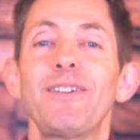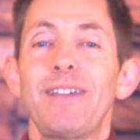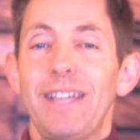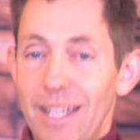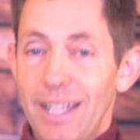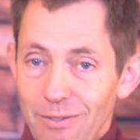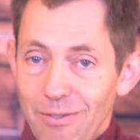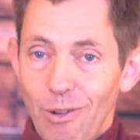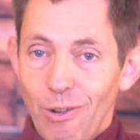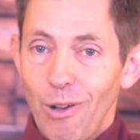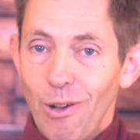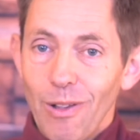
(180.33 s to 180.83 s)

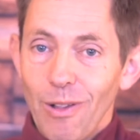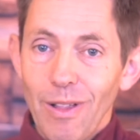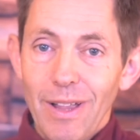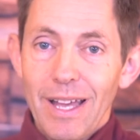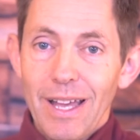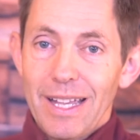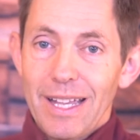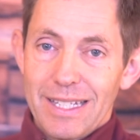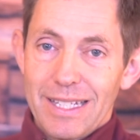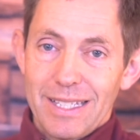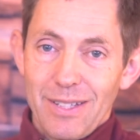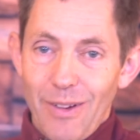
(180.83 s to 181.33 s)
evil
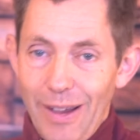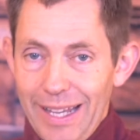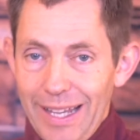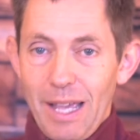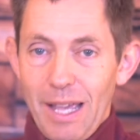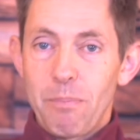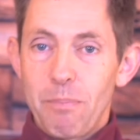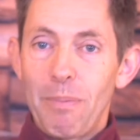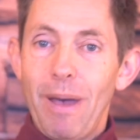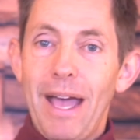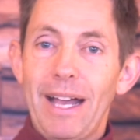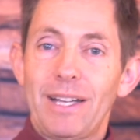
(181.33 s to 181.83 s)
so I can
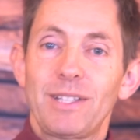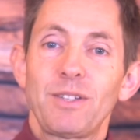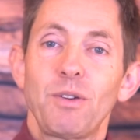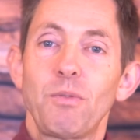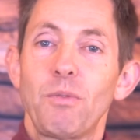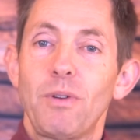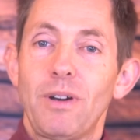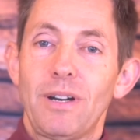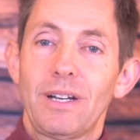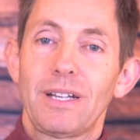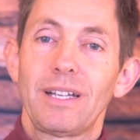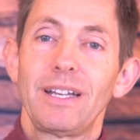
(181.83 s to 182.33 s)
get back to
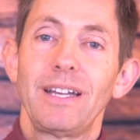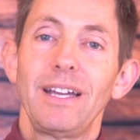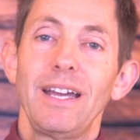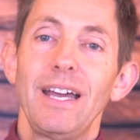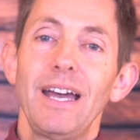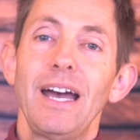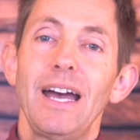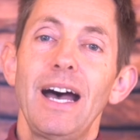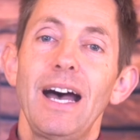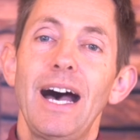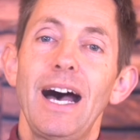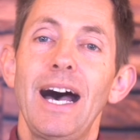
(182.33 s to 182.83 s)
work.
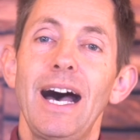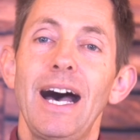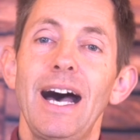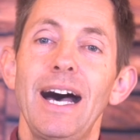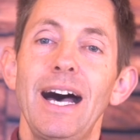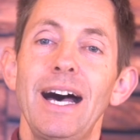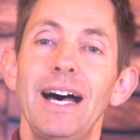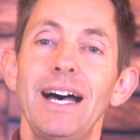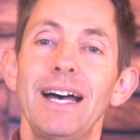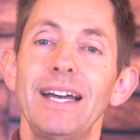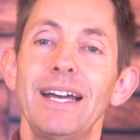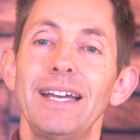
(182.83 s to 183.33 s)

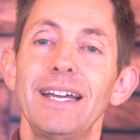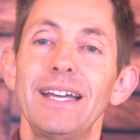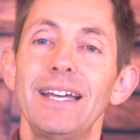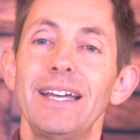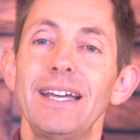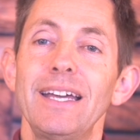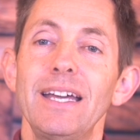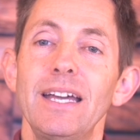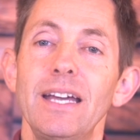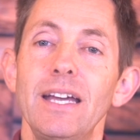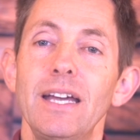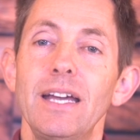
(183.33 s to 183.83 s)

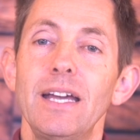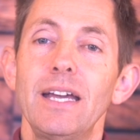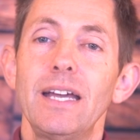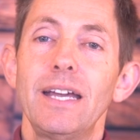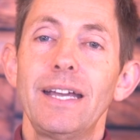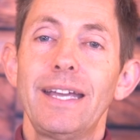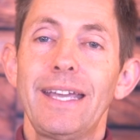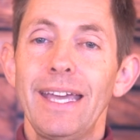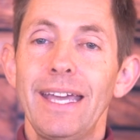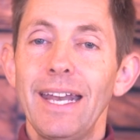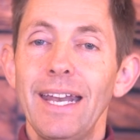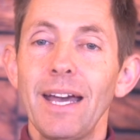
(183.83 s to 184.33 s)

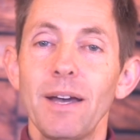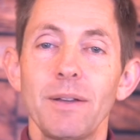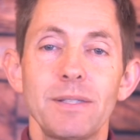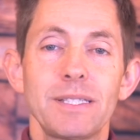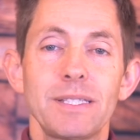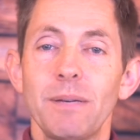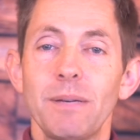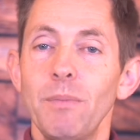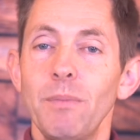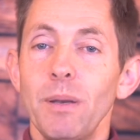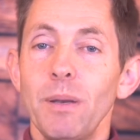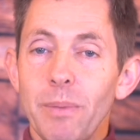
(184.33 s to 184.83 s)
Can
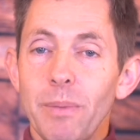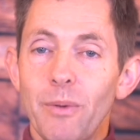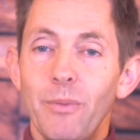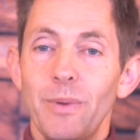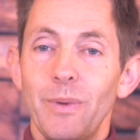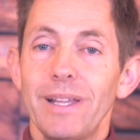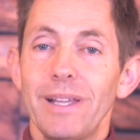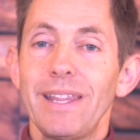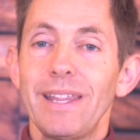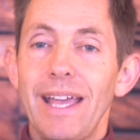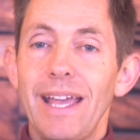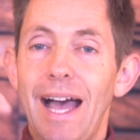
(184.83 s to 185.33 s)
someone be
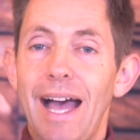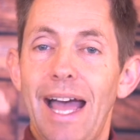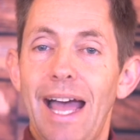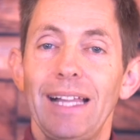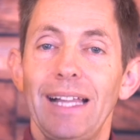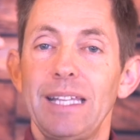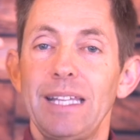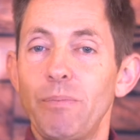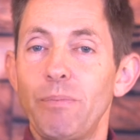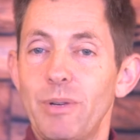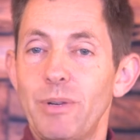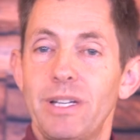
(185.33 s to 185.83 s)
really
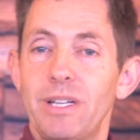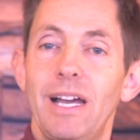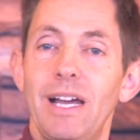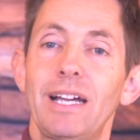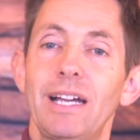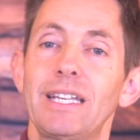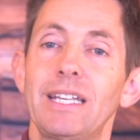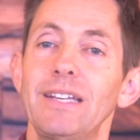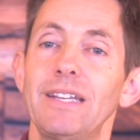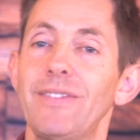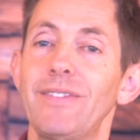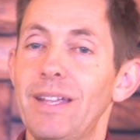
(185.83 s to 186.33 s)
highly
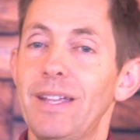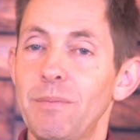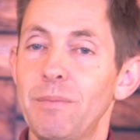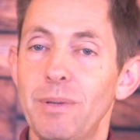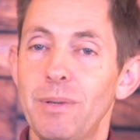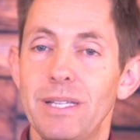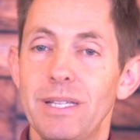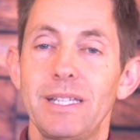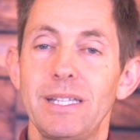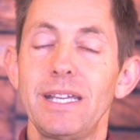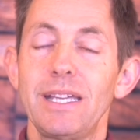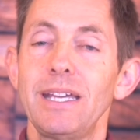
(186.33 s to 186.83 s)
productive and
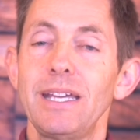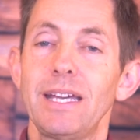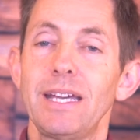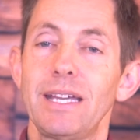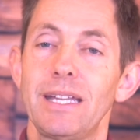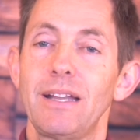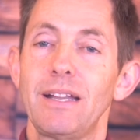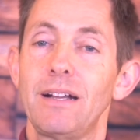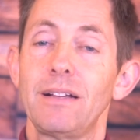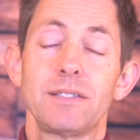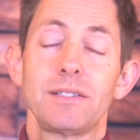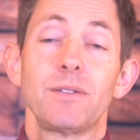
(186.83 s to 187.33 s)
busy
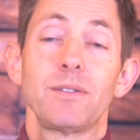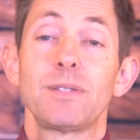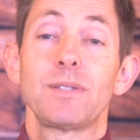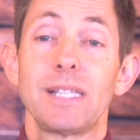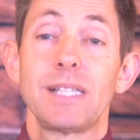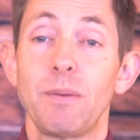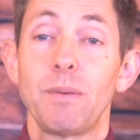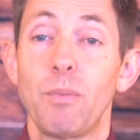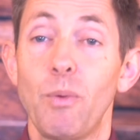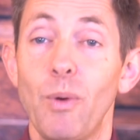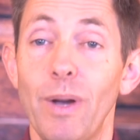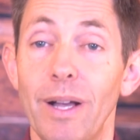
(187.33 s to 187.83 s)
and also
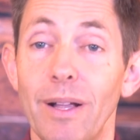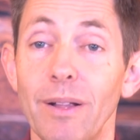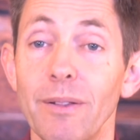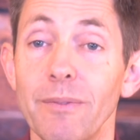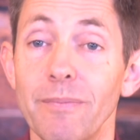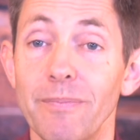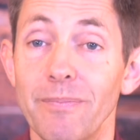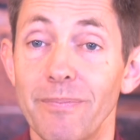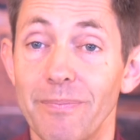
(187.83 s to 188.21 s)
sleep well?